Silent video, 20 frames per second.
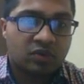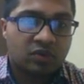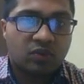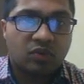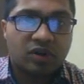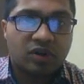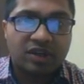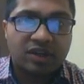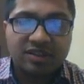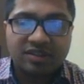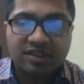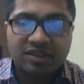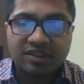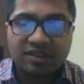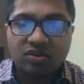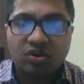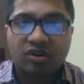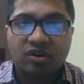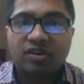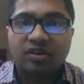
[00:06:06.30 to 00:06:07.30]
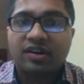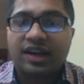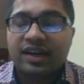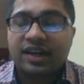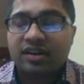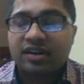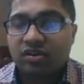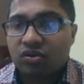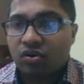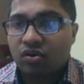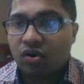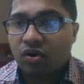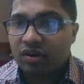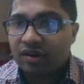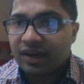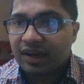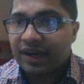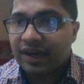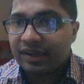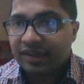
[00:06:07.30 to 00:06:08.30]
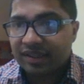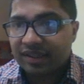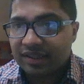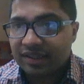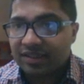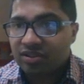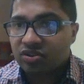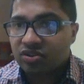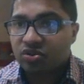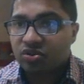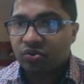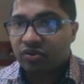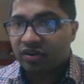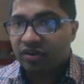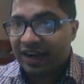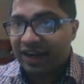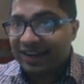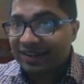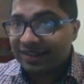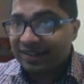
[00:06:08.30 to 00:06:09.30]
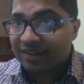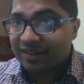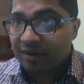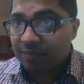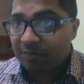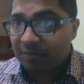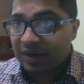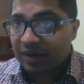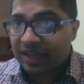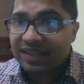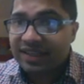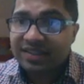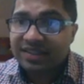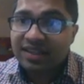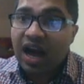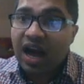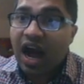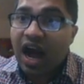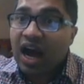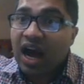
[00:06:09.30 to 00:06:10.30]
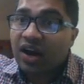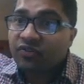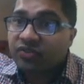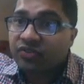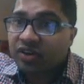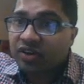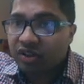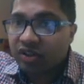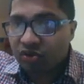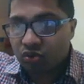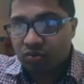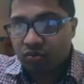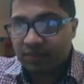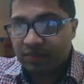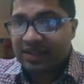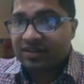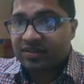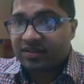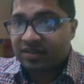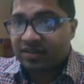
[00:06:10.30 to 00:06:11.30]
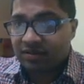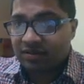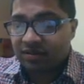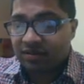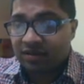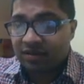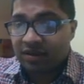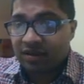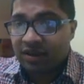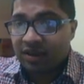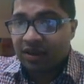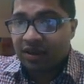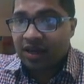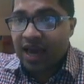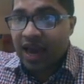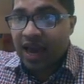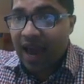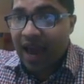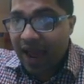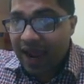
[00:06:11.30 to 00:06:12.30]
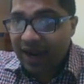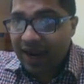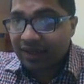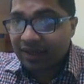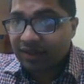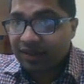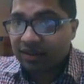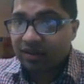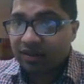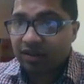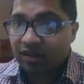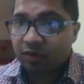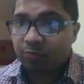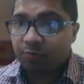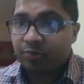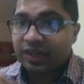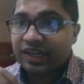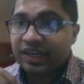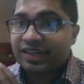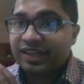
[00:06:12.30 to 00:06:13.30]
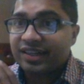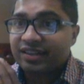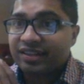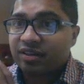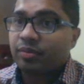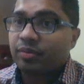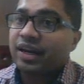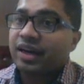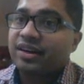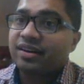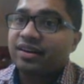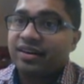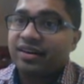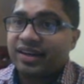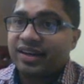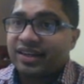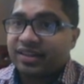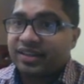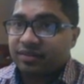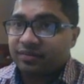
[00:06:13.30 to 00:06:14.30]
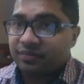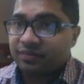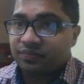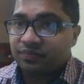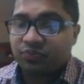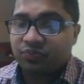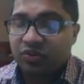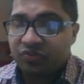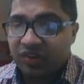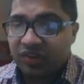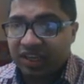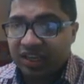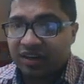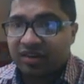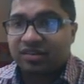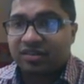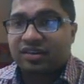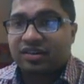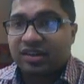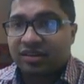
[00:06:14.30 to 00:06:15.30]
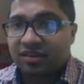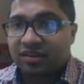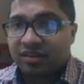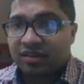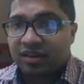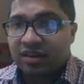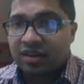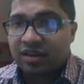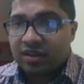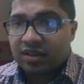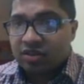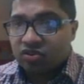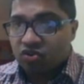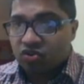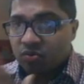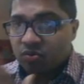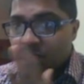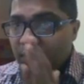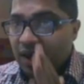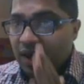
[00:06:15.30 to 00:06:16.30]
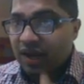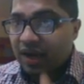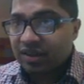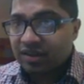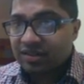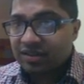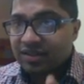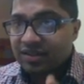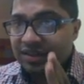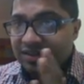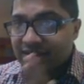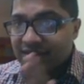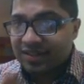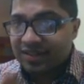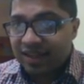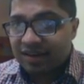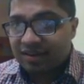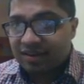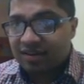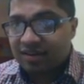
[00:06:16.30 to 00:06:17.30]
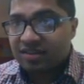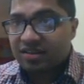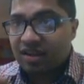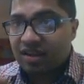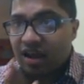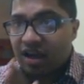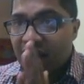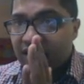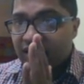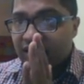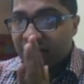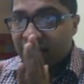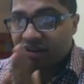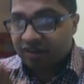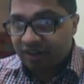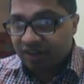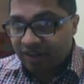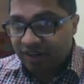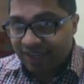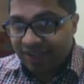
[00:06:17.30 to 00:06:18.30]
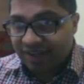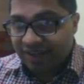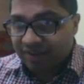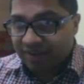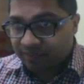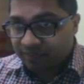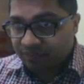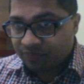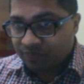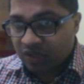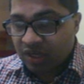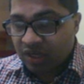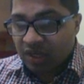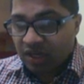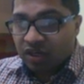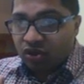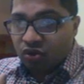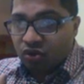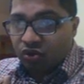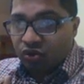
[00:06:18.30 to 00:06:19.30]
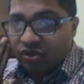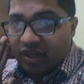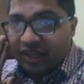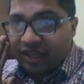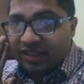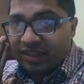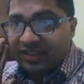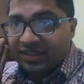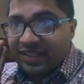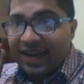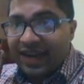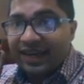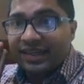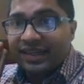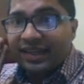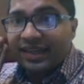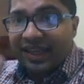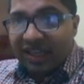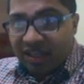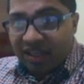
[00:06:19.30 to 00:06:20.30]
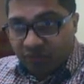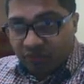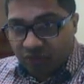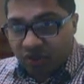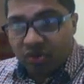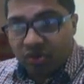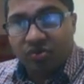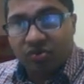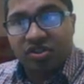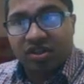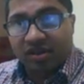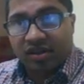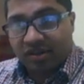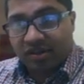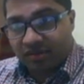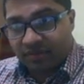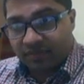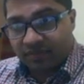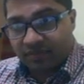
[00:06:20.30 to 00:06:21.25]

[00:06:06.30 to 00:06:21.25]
What is this contract? Contract is to rent the place after 2 months at a predetermined rate, 1,500. So buyers and sellers are agreeing to transact in future,